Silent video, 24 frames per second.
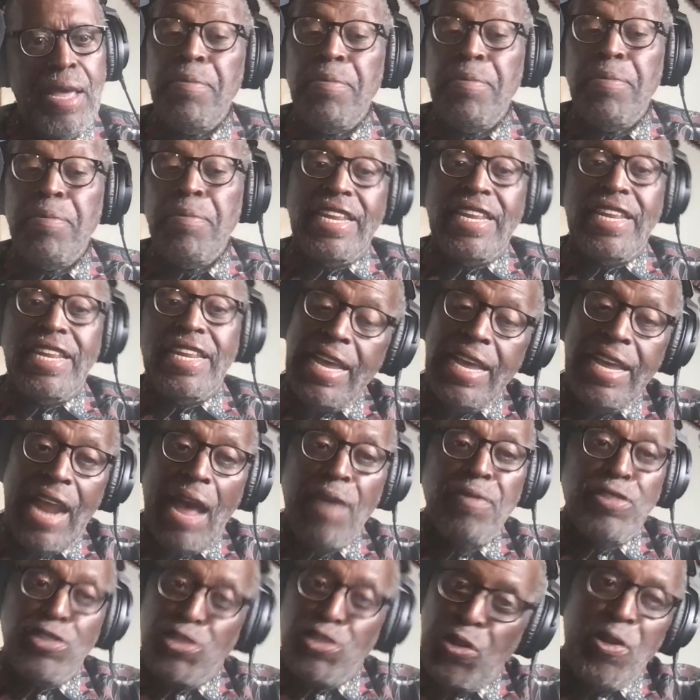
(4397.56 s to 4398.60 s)
And as the
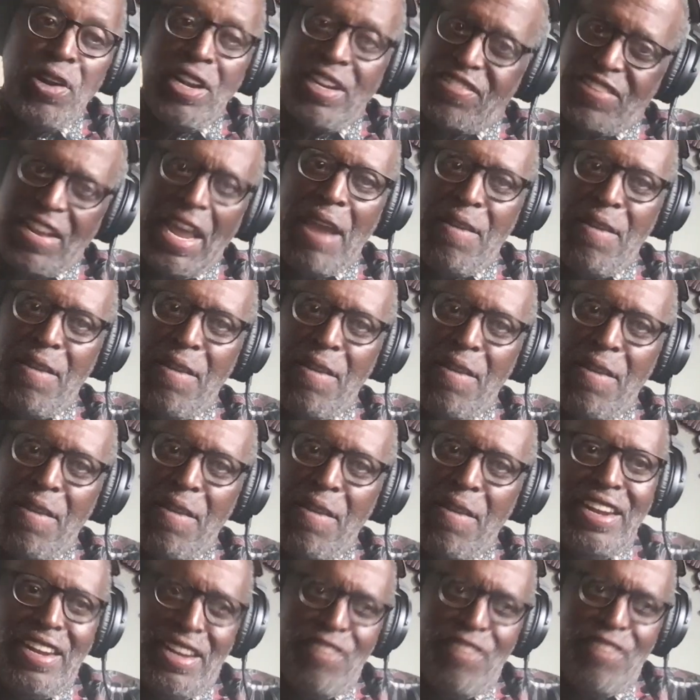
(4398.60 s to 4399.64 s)
kid, I was doing the same
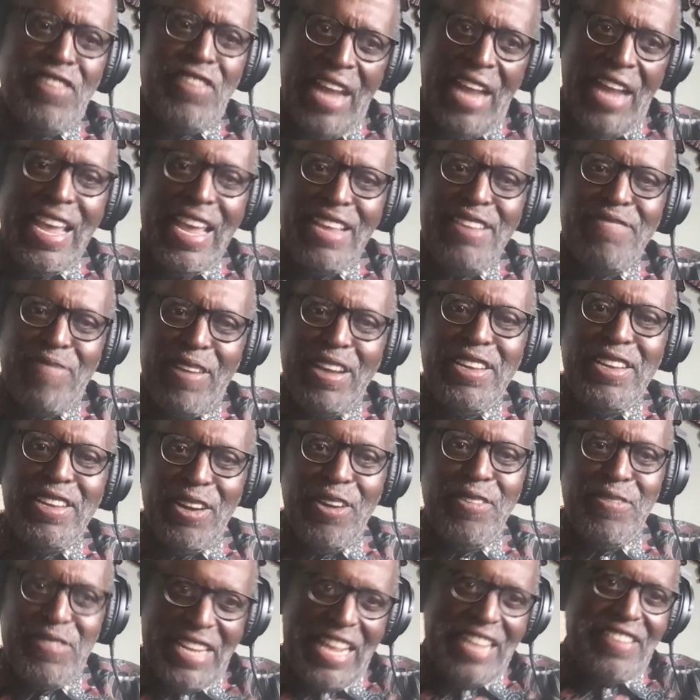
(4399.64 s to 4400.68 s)
things at a different age, but,
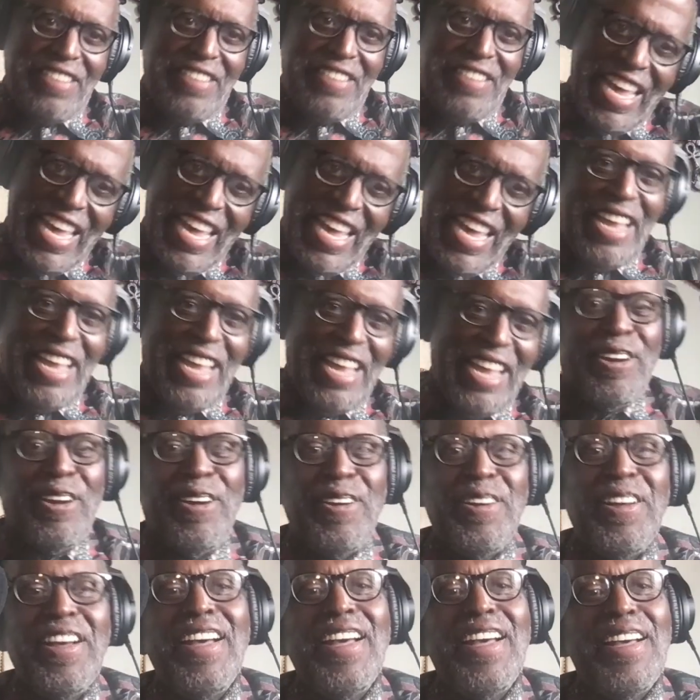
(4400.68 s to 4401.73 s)
it was as a kid,
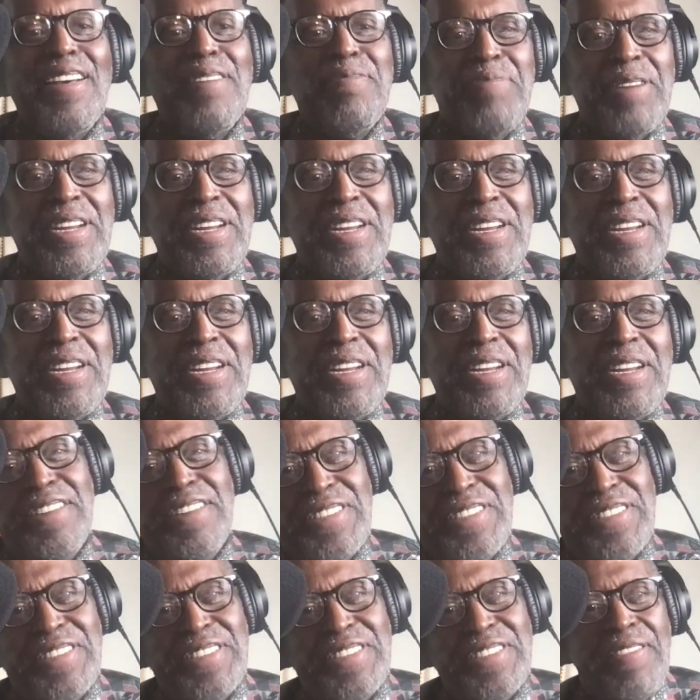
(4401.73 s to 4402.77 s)
But here,
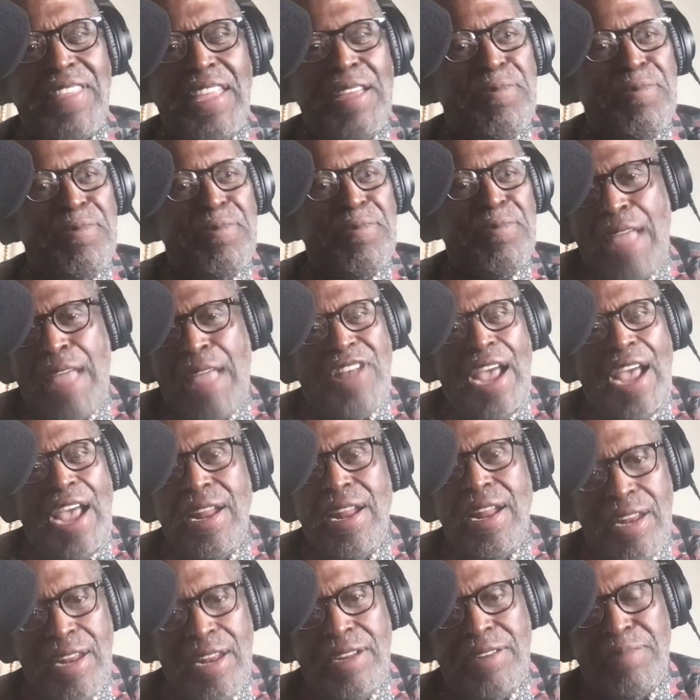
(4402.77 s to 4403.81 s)
it was the same thing,
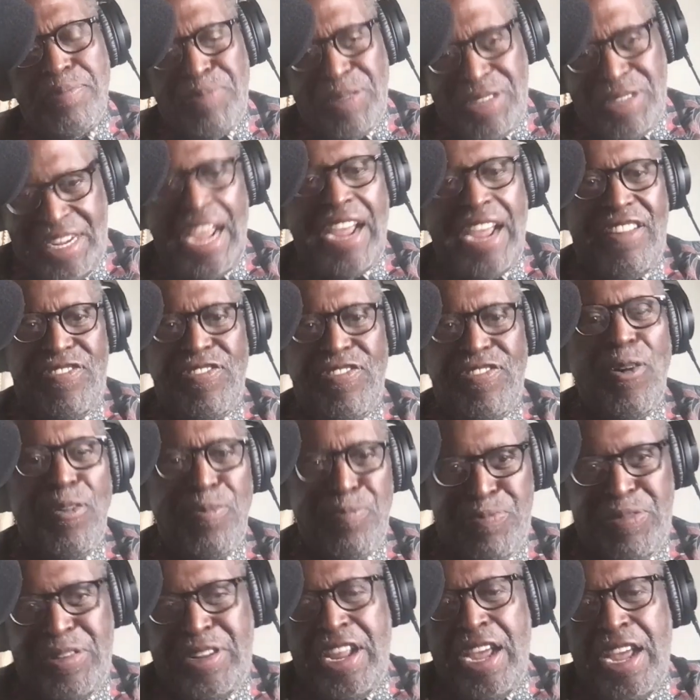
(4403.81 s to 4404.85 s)
trying to protect
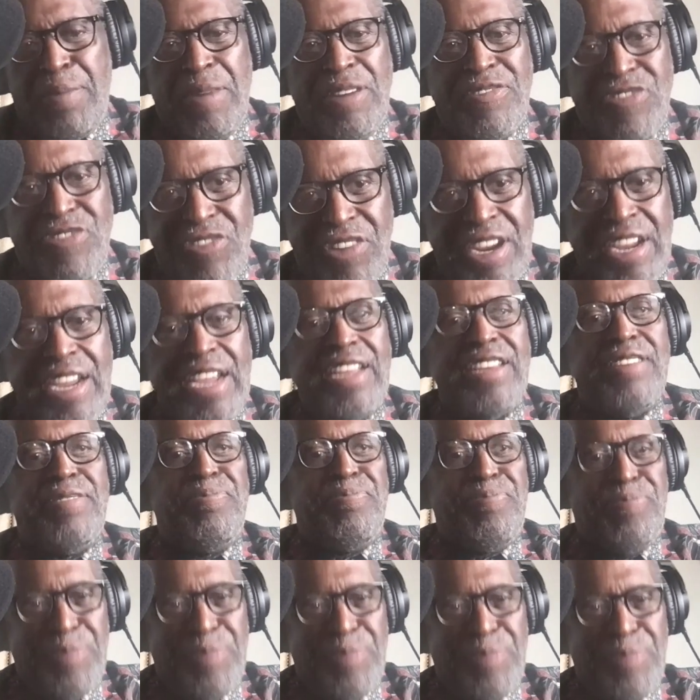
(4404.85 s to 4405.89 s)
folk, protect my
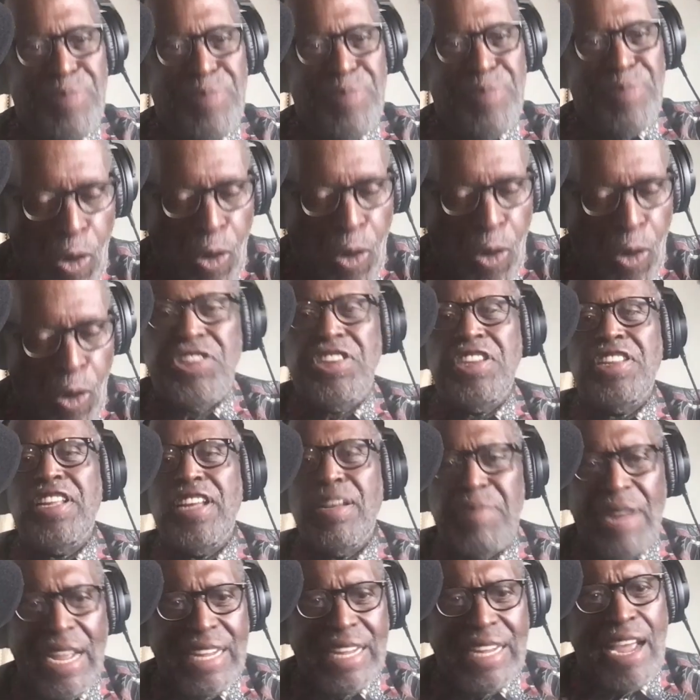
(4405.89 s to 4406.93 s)
friends, be closer to
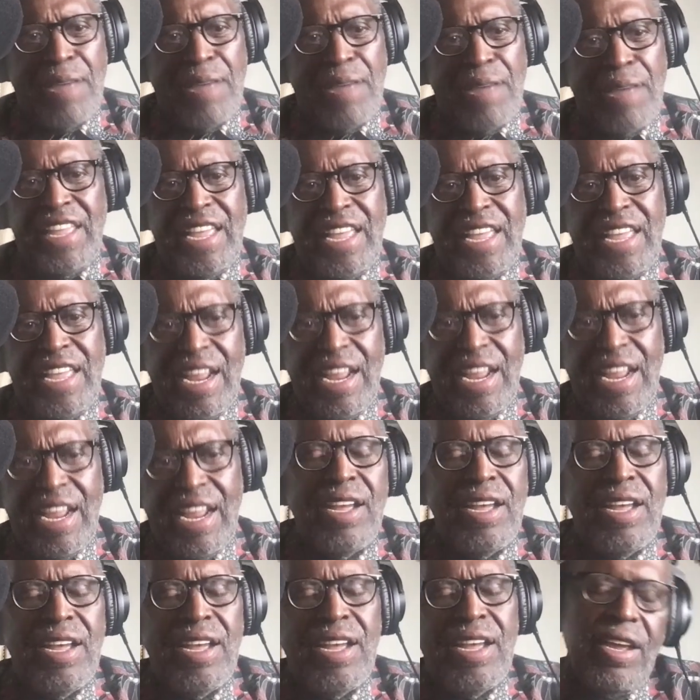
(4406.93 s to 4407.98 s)
them, that type of thing.
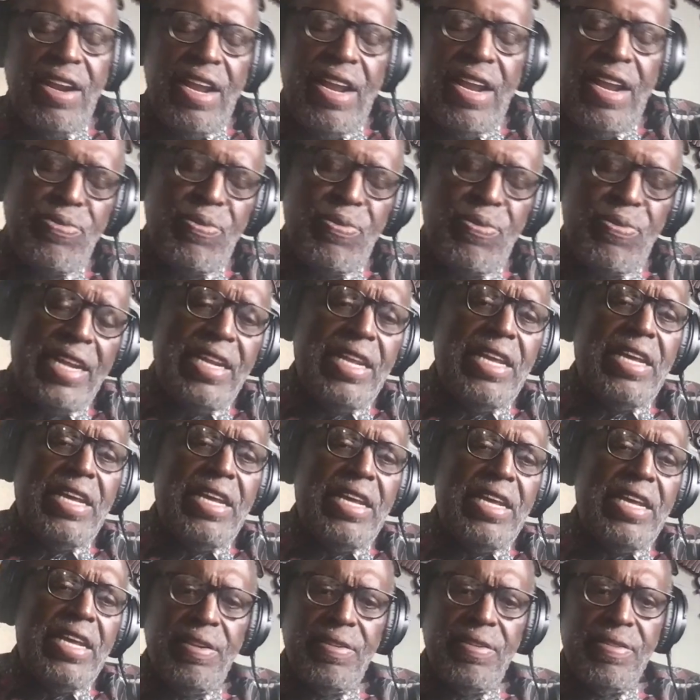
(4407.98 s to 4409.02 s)
And that's what I
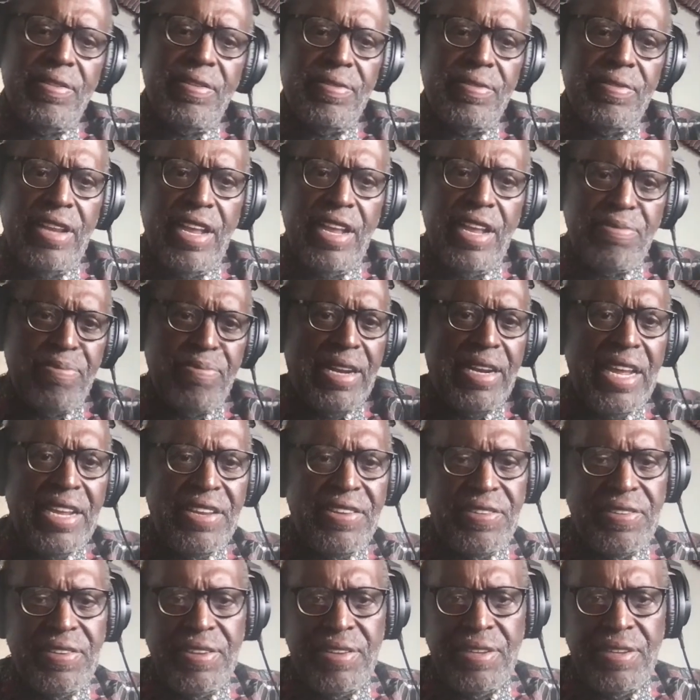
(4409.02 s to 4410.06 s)
did. That's my nature.